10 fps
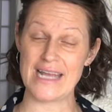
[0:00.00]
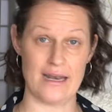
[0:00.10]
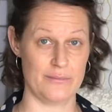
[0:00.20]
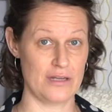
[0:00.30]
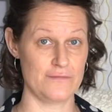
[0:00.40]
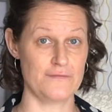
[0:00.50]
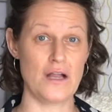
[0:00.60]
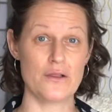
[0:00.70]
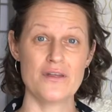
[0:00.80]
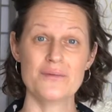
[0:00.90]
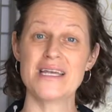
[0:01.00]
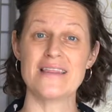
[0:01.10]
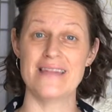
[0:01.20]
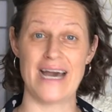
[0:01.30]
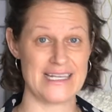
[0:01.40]
and I'm going to follow them in
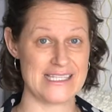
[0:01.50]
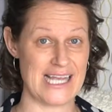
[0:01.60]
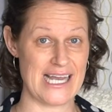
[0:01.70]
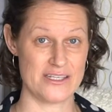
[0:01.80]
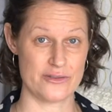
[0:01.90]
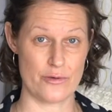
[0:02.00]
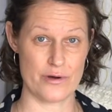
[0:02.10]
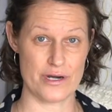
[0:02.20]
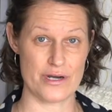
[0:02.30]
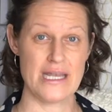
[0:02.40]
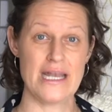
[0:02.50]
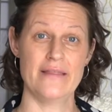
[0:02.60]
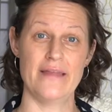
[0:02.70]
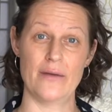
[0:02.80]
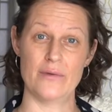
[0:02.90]
that exact order
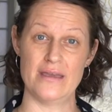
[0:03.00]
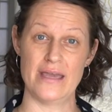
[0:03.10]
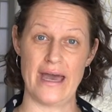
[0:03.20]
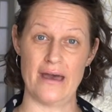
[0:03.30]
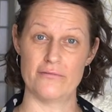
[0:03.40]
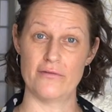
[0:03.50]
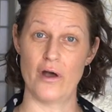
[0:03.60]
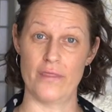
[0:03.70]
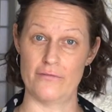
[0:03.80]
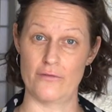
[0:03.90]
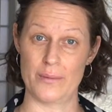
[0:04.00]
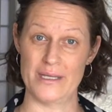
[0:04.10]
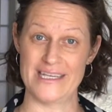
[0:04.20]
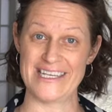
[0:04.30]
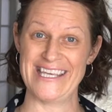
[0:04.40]
that we have on the
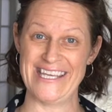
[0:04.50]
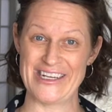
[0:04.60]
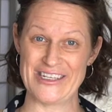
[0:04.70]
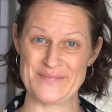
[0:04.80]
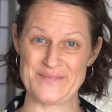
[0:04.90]
formula here.